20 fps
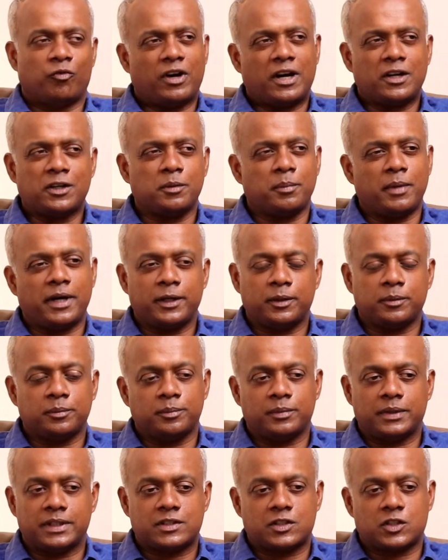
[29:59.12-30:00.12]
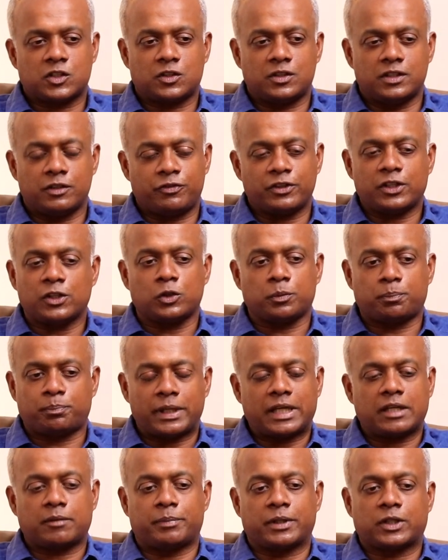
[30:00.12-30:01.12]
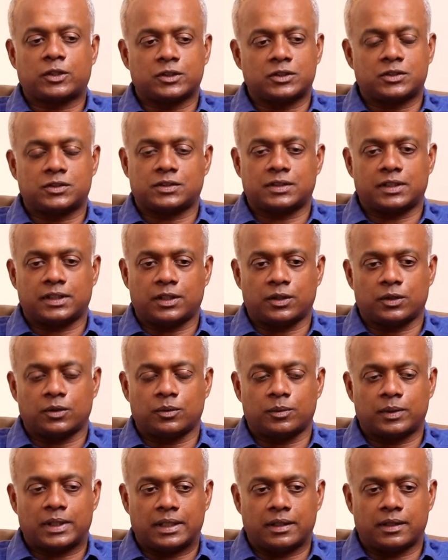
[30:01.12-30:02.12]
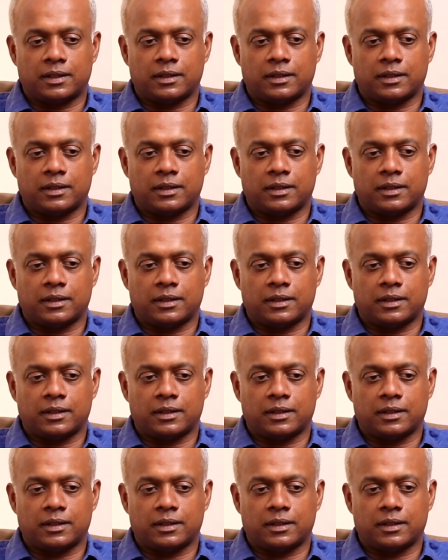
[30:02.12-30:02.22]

Varanamayiram, it's difficult to pick because, you know,